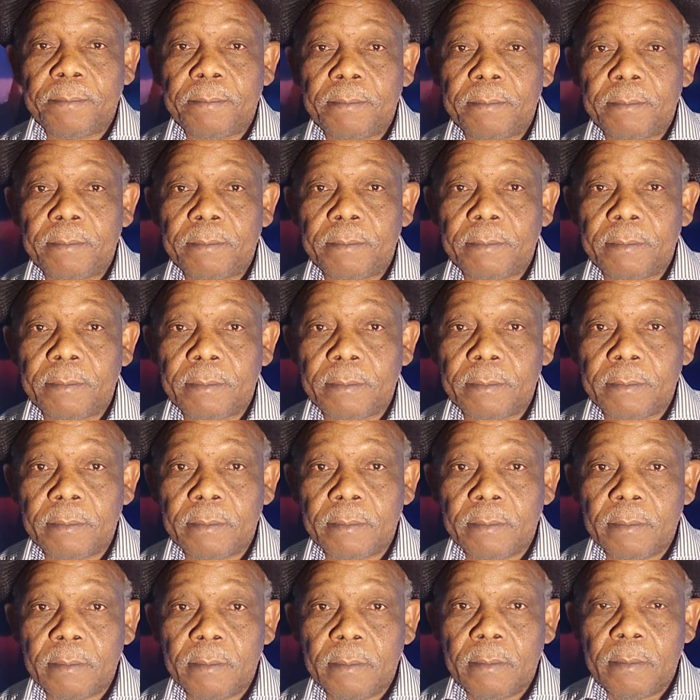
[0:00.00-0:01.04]

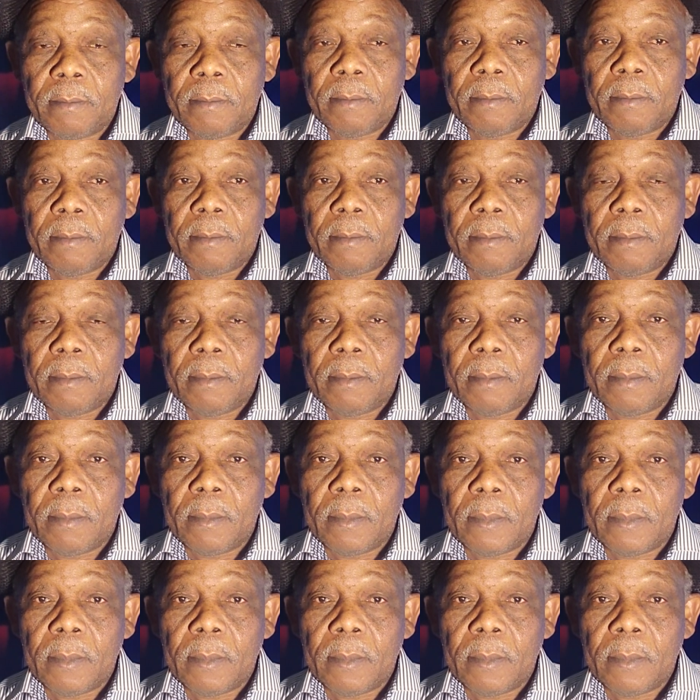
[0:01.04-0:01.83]
Nobody speaks.